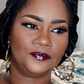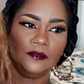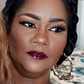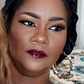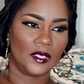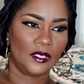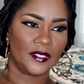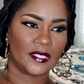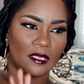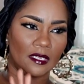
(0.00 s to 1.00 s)
You know, it's
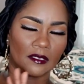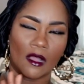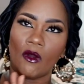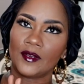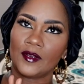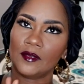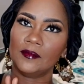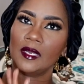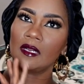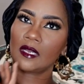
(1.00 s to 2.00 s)
like an autumn
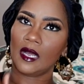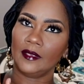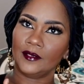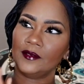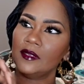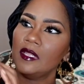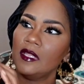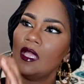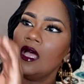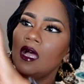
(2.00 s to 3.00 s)
color
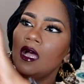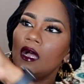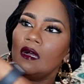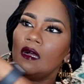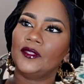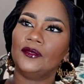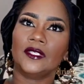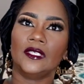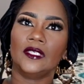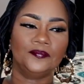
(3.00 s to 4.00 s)
unit.
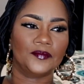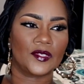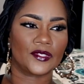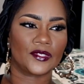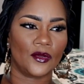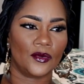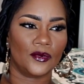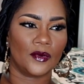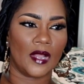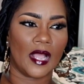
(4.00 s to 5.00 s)

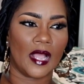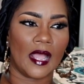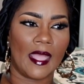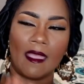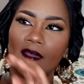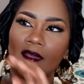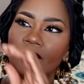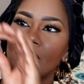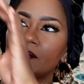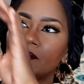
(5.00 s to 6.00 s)
So I have
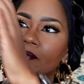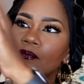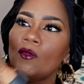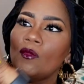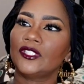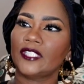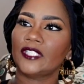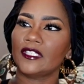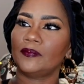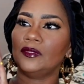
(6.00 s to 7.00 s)
more Jace
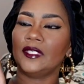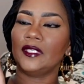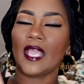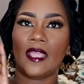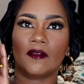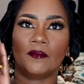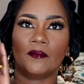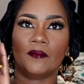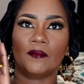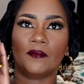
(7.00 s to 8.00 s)
Beauty hair, but
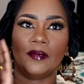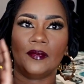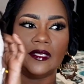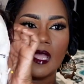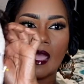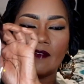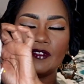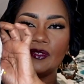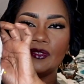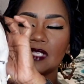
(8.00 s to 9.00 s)
I've
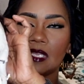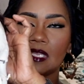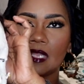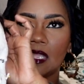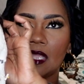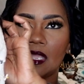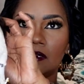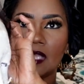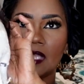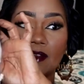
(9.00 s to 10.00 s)
used that hair. The
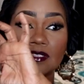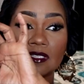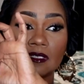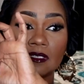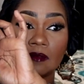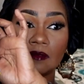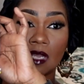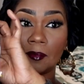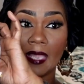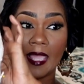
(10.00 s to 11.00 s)
hair is color
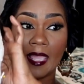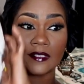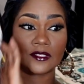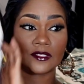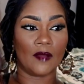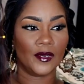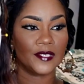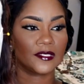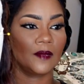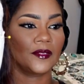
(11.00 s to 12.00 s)
black. So I wanted
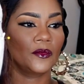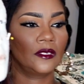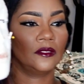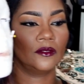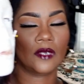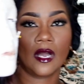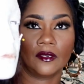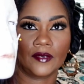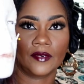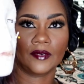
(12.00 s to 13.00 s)
something with a little color in it.